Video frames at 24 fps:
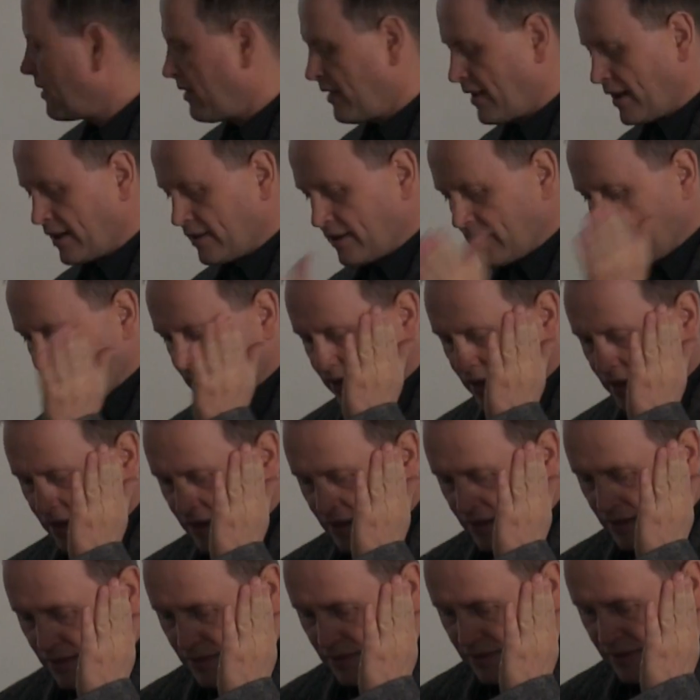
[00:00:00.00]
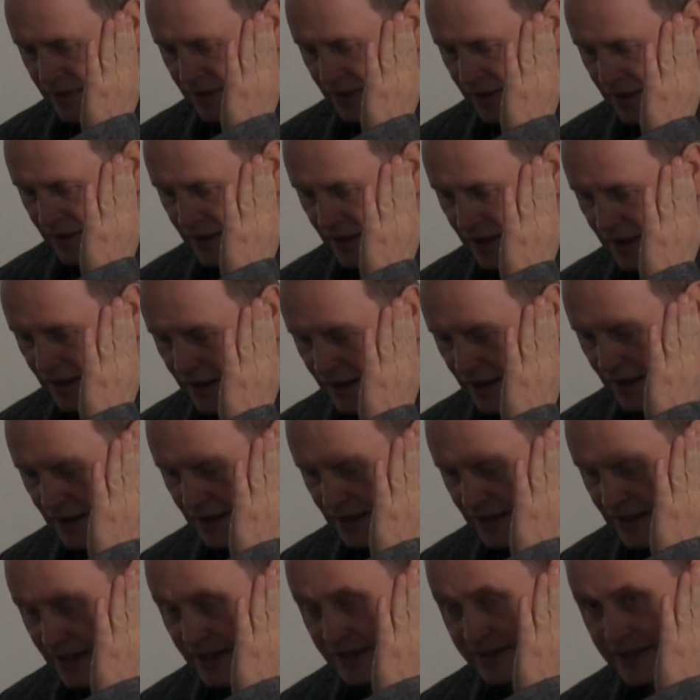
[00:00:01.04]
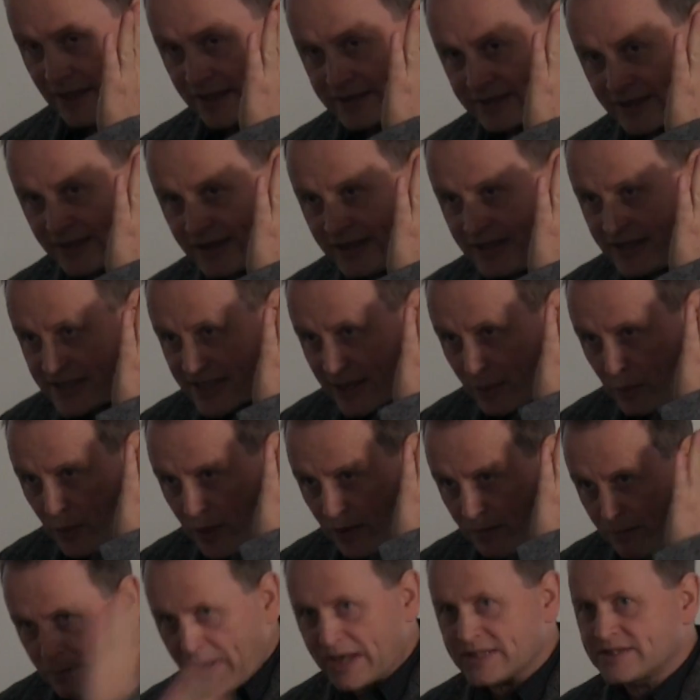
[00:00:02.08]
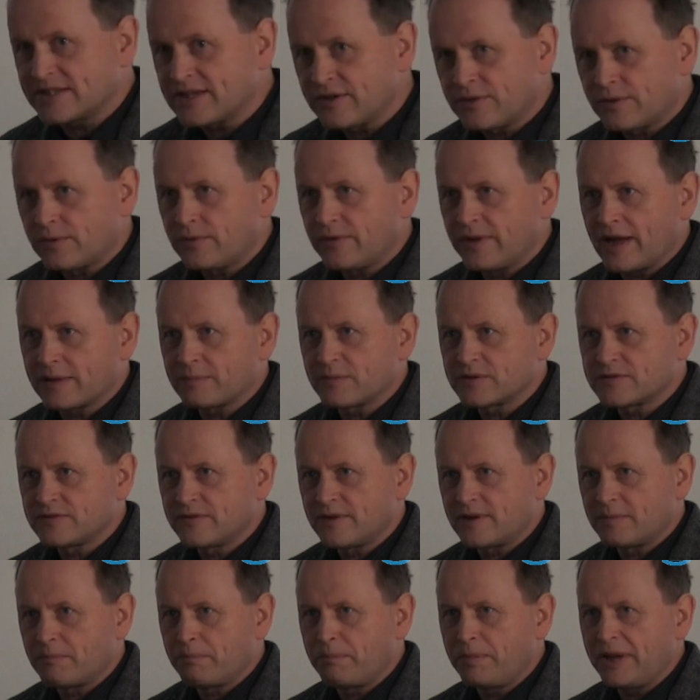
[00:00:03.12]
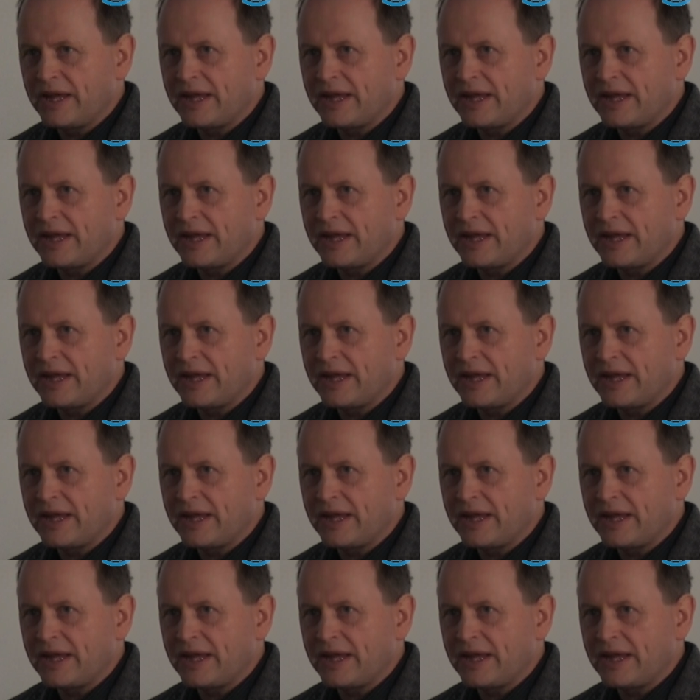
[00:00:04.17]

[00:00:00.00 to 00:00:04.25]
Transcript: that the heat has an easy way of passing through the atmosphere